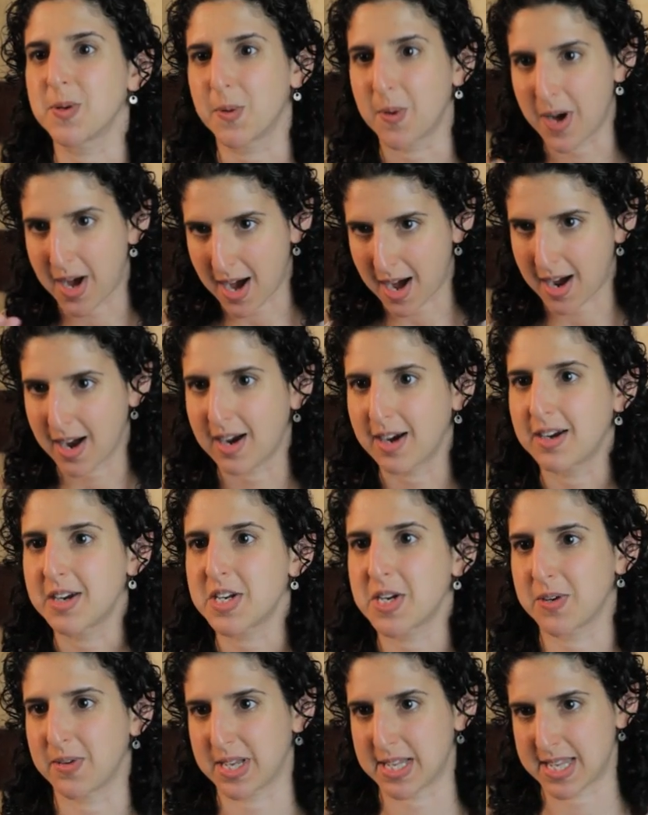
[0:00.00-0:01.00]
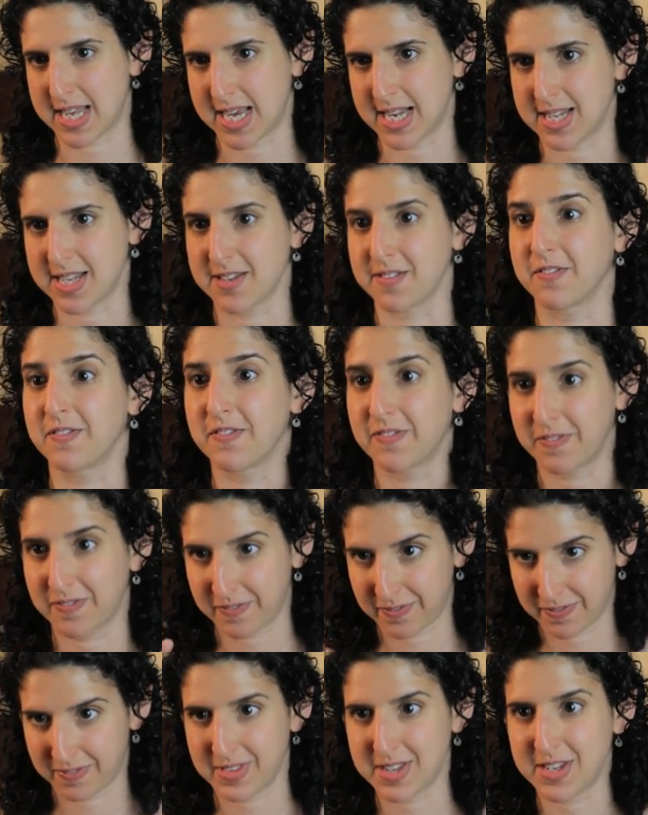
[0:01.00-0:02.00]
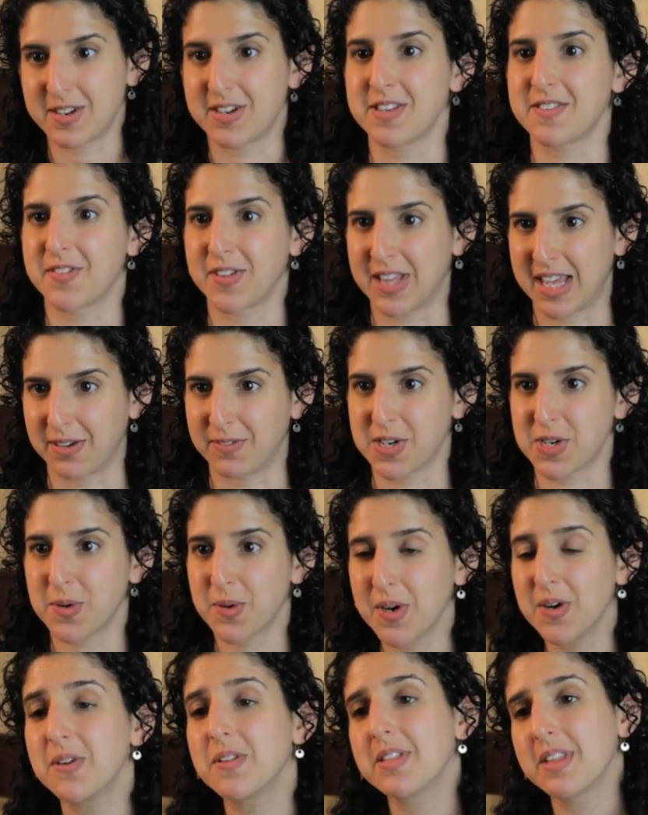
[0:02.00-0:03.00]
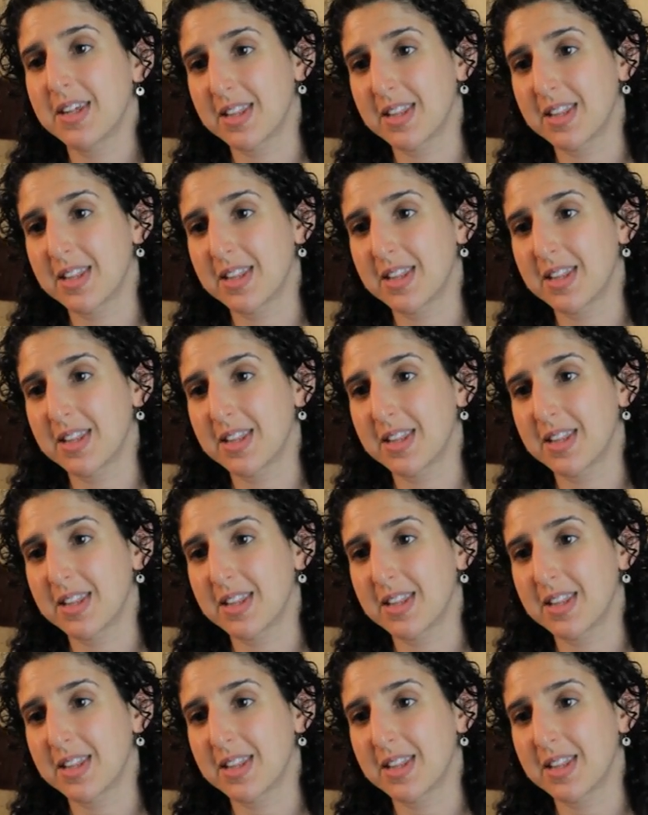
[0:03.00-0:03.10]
who are showing signs of serious language growth